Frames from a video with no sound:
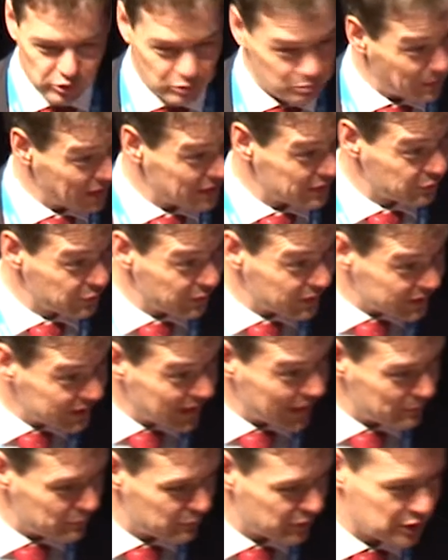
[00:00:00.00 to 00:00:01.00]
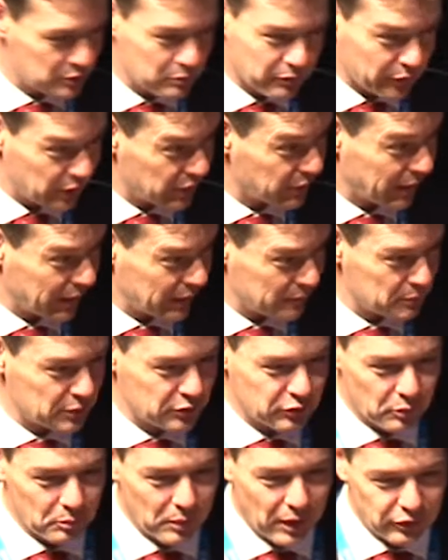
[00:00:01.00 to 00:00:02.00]
to mix with them with the
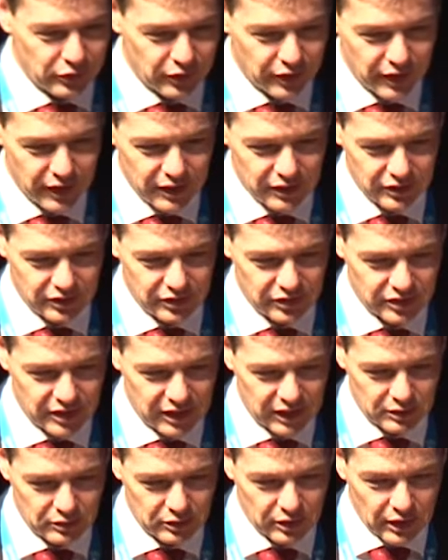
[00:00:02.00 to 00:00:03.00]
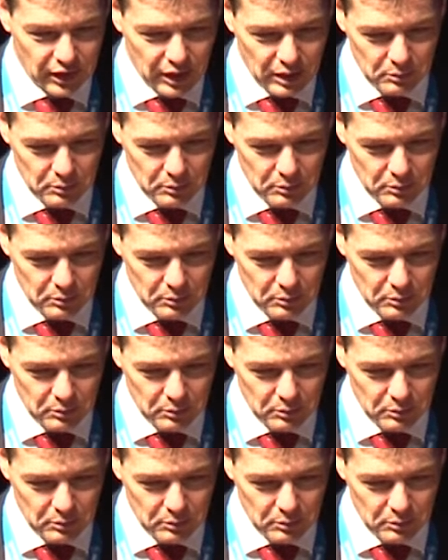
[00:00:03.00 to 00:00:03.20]
requirements for bifurcation stent.